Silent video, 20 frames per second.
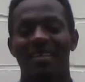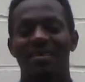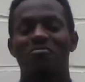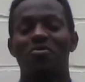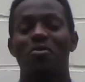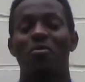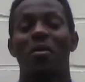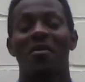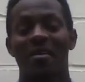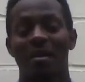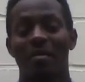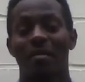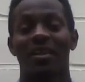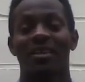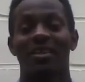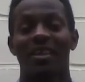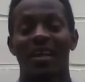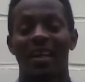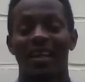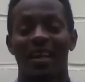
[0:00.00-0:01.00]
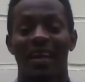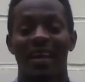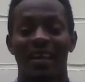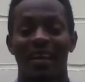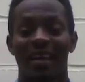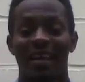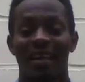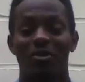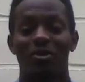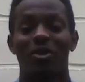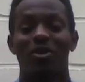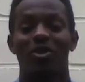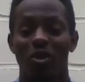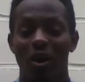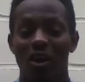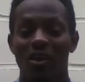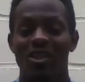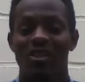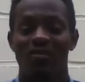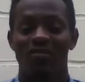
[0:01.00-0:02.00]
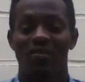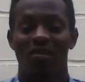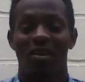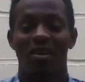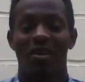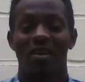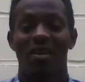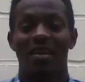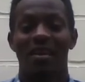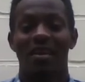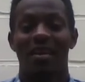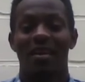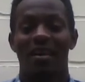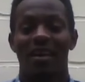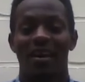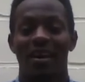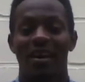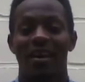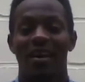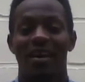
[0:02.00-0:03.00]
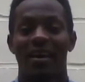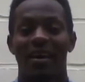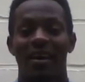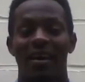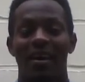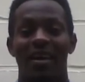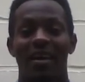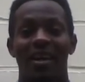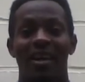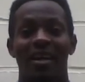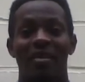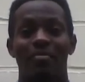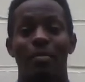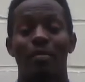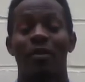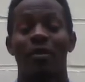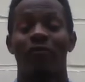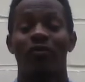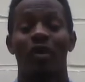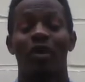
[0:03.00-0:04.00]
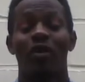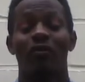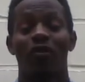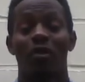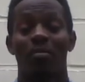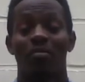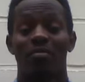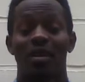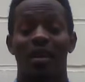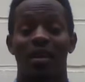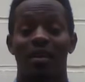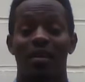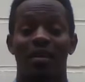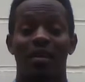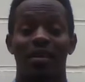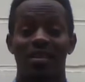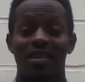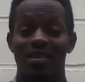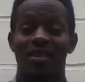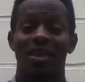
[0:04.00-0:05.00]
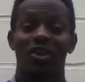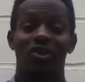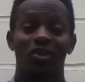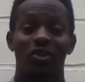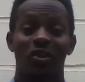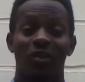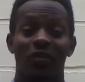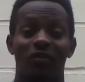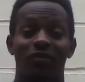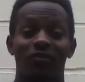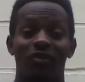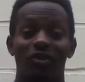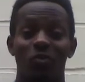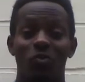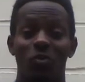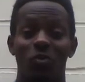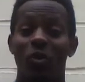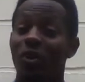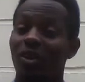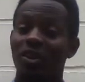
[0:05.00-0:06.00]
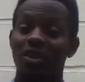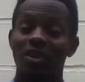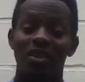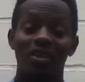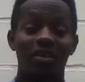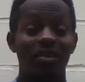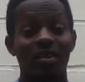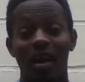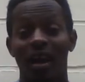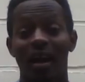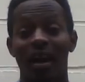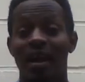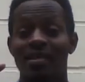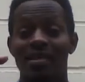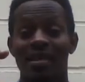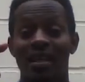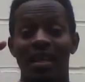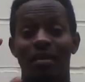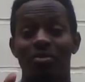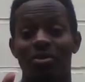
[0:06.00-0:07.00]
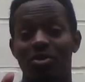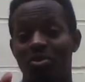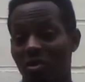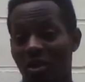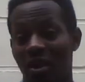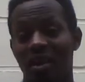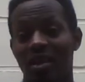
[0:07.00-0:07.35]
promote them and do the transfer. Maybe if one from this section of work, assign him to another